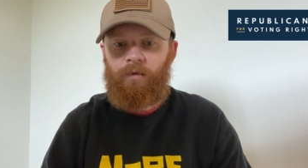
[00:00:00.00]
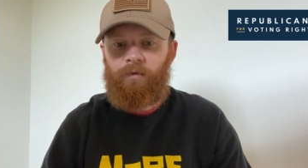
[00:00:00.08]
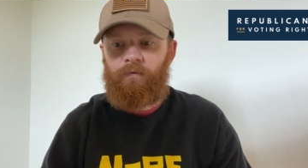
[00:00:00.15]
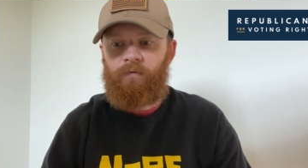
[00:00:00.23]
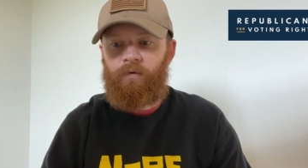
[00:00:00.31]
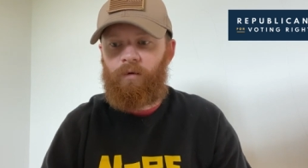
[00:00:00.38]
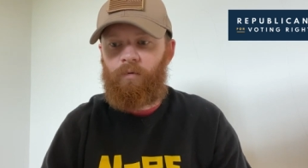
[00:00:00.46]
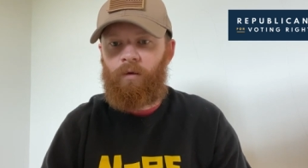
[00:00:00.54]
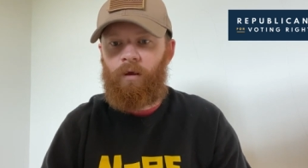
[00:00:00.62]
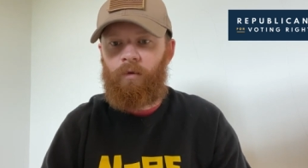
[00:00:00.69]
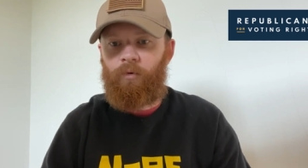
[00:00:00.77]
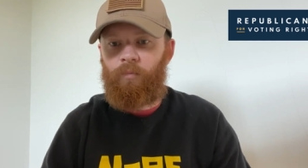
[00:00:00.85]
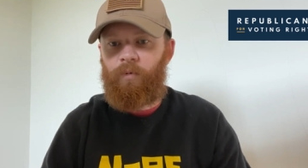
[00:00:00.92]
seeing
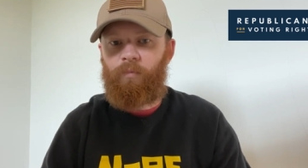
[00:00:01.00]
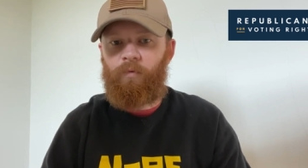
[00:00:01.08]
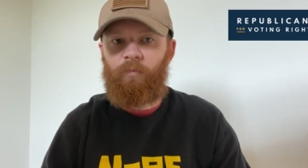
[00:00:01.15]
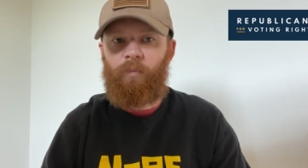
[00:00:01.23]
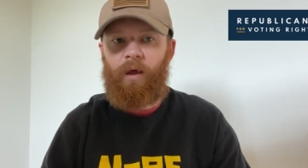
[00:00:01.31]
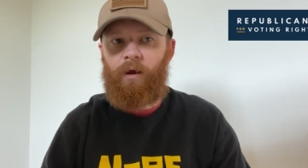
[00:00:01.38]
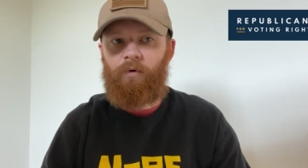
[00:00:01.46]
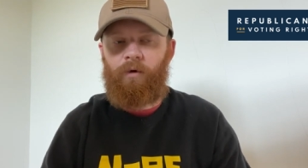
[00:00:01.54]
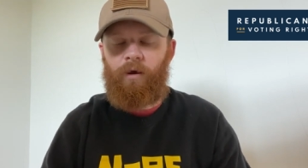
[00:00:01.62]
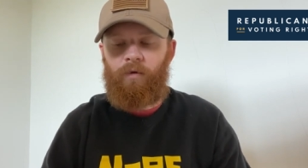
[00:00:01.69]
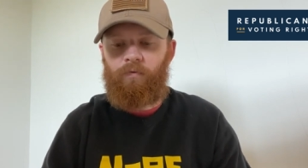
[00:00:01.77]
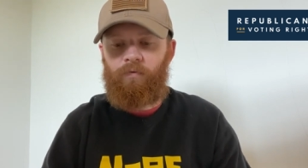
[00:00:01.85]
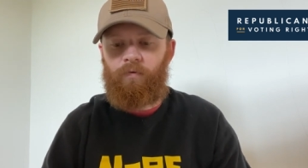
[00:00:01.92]
other people's
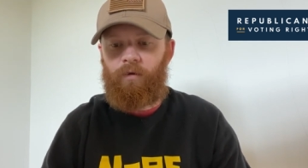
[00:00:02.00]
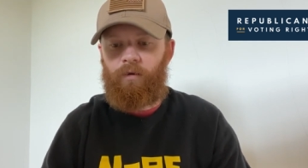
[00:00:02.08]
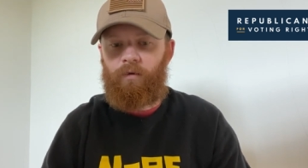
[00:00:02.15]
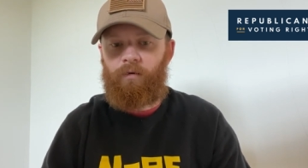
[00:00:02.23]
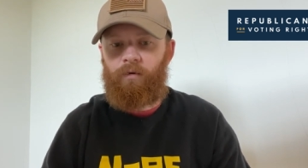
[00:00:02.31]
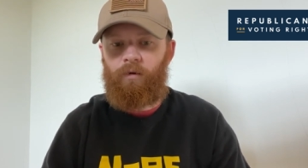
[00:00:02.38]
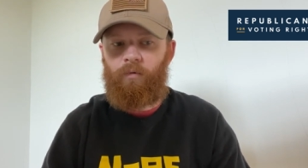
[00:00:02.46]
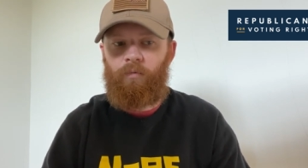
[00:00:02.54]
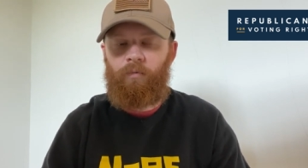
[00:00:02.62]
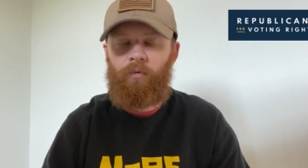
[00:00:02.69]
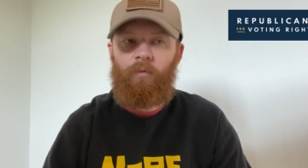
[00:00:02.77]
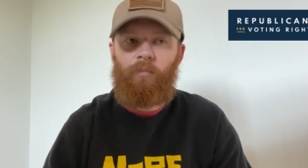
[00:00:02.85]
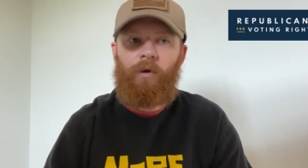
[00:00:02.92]
backgrounds. And, you
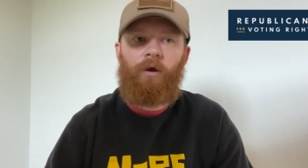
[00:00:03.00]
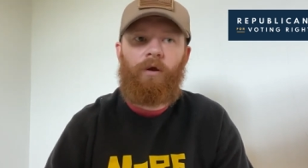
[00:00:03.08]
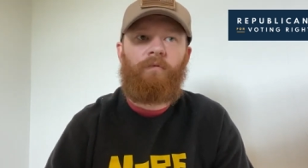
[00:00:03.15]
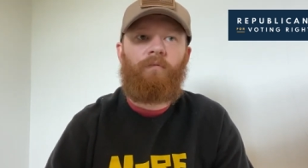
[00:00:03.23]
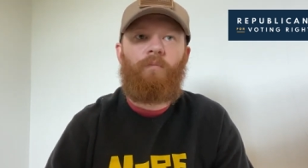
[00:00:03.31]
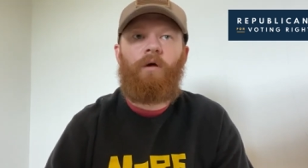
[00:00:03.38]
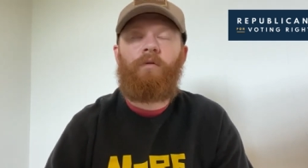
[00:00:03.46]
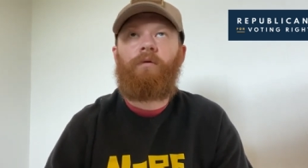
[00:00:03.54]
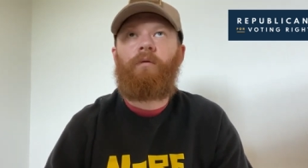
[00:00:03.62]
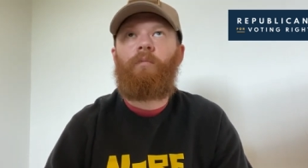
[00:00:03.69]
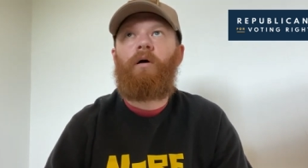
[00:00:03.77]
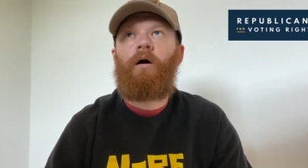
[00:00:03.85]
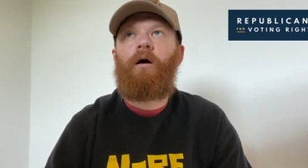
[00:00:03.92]
know, America's a
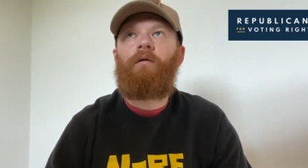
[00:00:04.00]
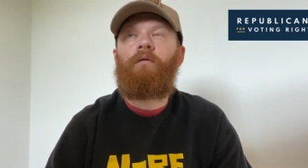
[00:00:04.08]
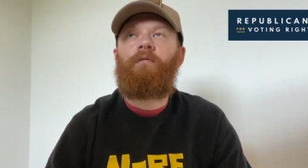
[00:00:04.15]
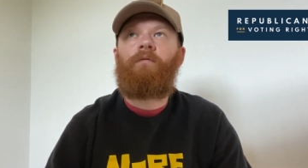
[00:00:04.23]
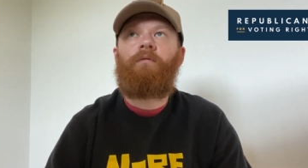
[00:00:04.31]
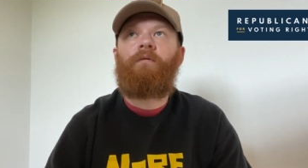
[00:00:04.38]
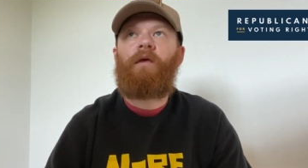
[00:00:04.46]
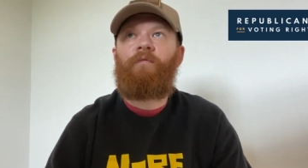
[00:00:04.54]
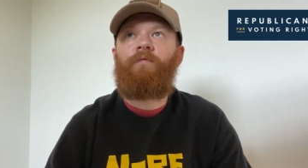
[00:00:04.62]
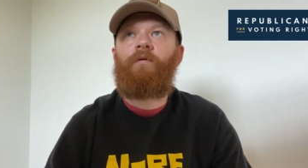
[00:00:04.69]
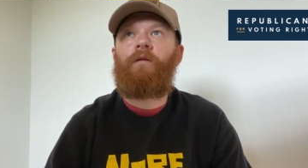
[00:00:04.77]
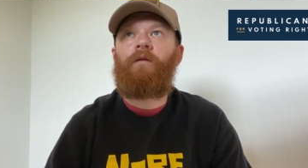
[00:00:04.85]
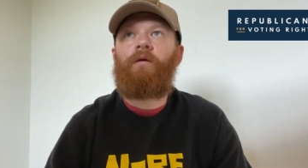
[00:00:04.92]
melting pot is
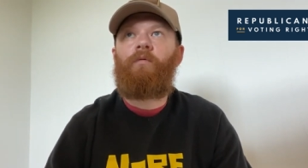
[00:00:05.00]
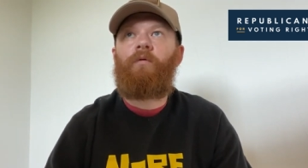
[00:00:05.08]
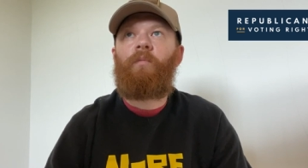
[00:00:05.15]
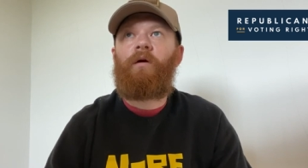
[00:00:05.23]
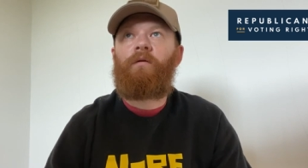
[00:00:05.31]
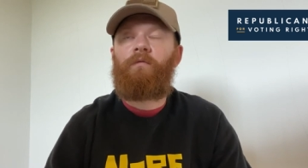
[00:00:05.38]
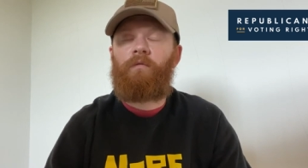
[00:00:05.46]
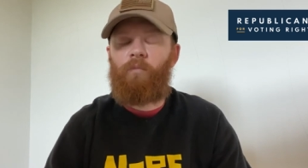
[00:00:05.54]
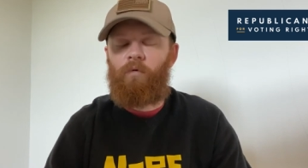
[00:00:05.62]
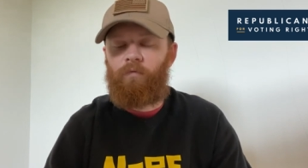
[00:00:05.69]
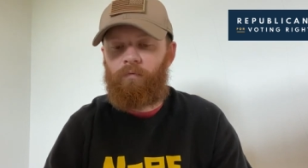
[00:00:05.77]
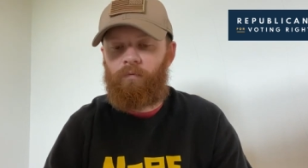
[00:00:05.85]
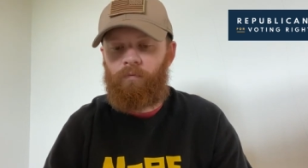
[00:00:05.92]
definitely what makes us
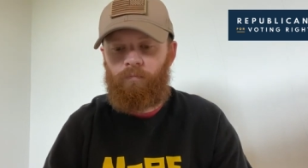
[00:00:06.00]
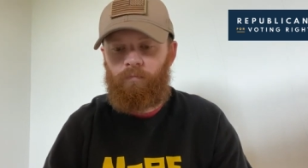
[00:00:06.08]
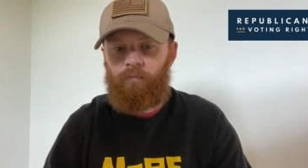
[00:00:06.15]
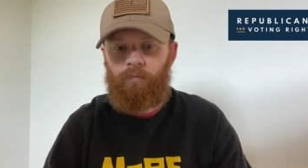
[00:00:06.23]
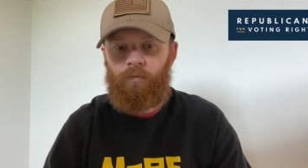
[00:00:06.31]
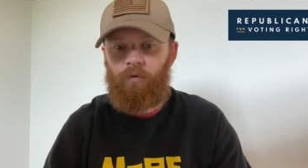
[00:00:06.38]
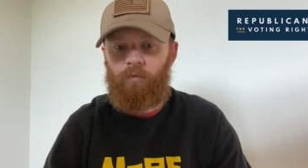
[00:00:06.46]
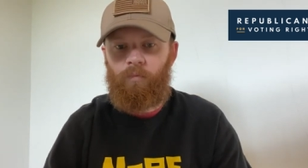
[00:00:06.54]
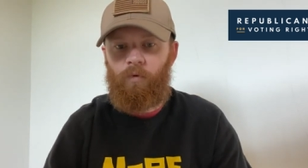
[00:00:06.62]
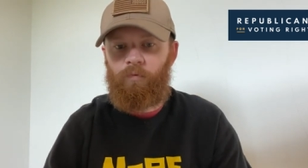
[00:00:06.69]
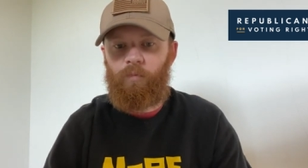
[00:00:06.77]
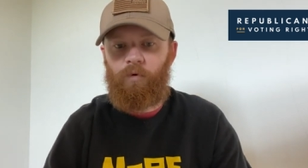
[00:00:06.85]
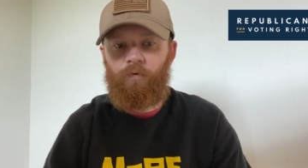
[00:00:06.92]
most, you know, the
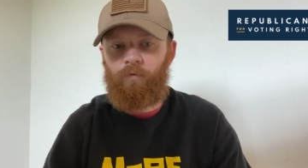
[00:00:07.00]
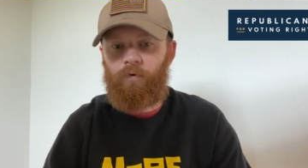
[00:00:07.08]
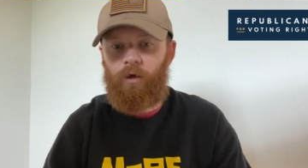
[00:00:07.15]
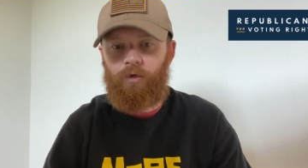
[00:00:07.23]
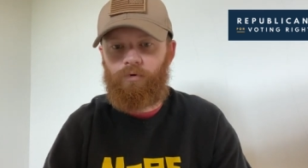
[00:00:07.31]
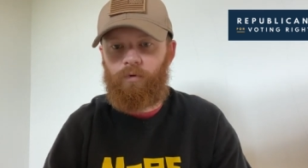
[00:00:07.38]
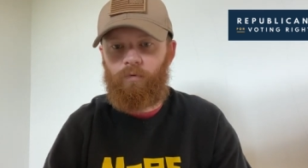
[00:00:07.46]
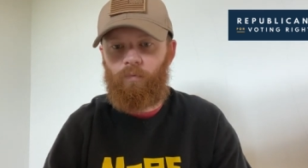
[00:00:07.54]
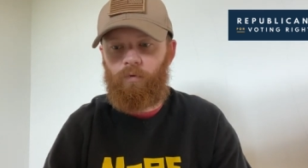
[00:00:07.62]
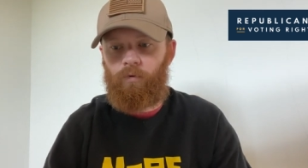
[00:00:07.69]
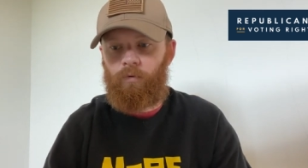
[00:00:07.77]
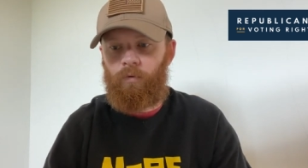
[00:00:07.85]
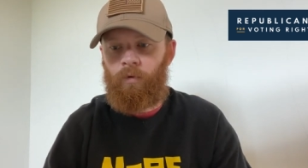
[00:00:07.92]
most beautiful country in the
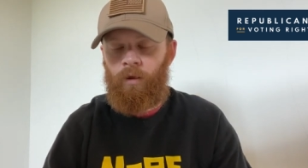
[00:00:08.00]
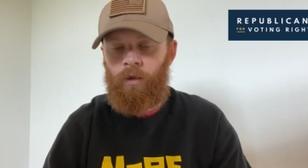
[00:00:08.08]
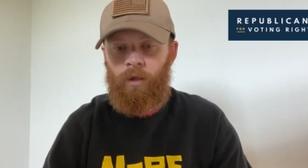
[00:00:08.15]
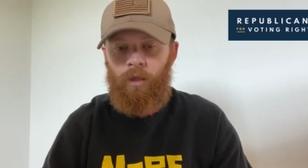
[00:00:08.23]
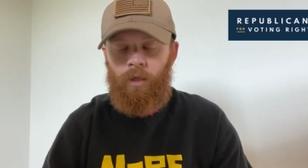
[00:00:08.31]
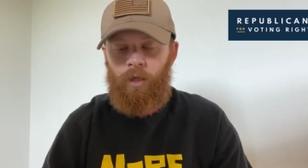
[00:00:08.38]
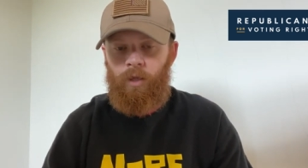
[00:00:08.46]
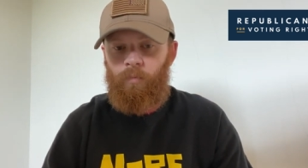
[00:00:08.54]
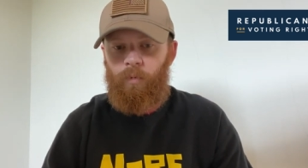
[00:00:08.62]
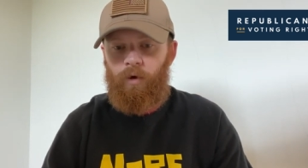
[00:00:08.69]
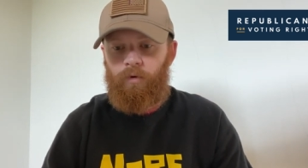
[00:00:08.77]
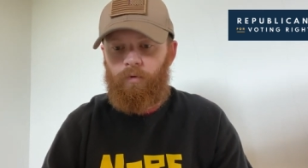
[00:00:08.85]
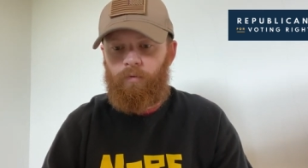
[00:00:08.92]
world
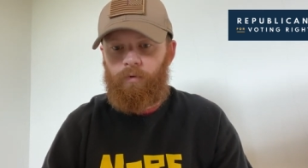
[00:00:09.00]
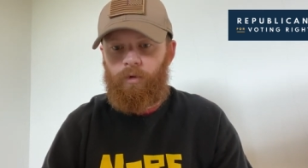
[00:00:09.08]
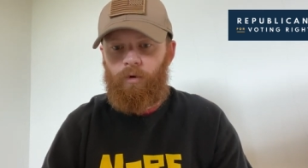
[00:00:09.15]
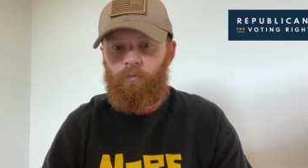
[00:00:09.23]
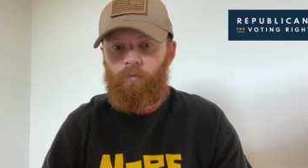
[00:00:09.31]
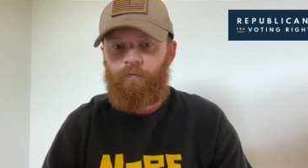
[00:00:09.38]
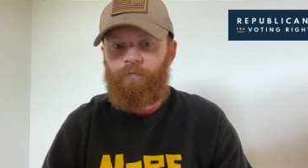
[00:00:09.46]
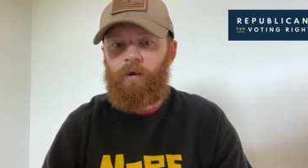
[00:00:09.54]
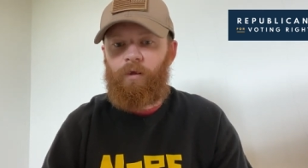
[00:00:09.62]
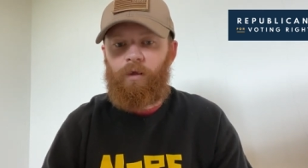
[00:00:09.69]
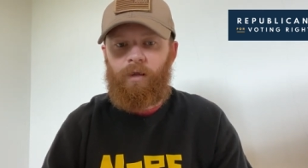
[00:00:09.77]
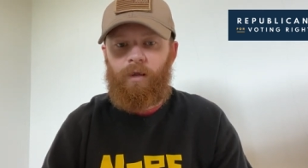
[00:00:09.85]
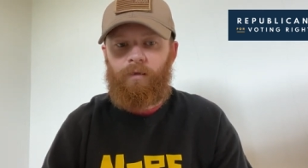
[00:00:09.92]
but you know we're
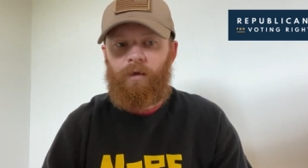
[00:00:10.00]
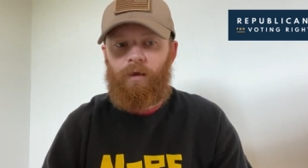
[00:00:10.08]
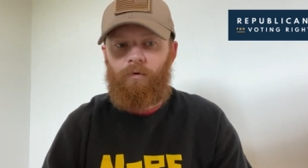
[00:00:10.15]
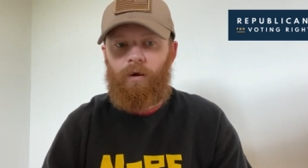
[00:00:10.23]
failing at that